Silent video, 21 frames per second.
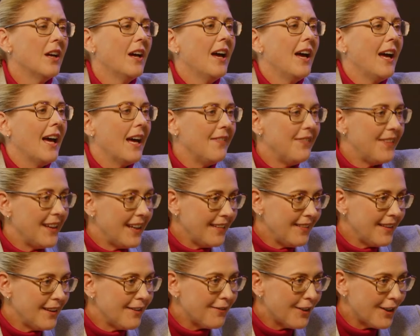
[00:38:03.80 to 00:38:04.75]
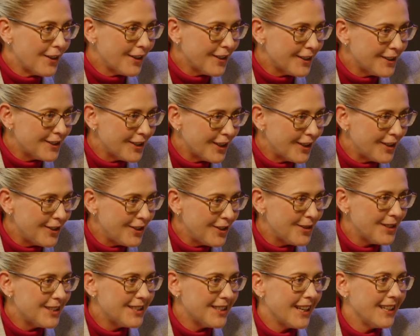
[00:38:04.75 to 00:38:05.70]
And then the focus on
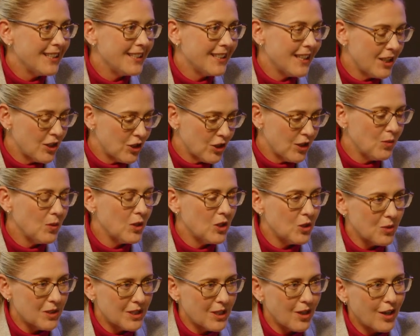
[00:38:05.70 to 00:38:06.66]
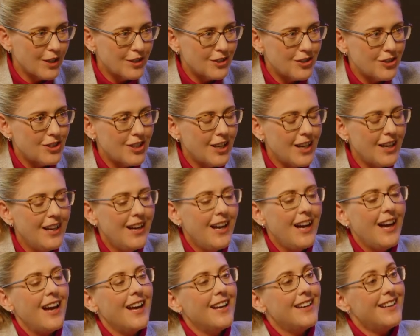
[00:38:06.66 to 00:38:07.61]
annuitization, which was last year,
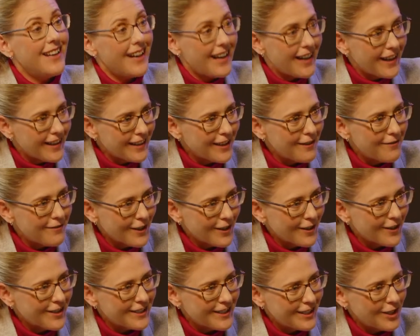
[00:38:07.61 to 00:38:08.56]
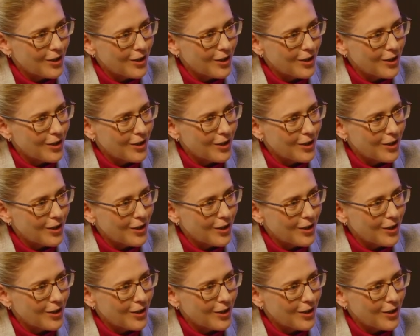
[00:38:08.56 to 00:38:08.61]
and now they're focusing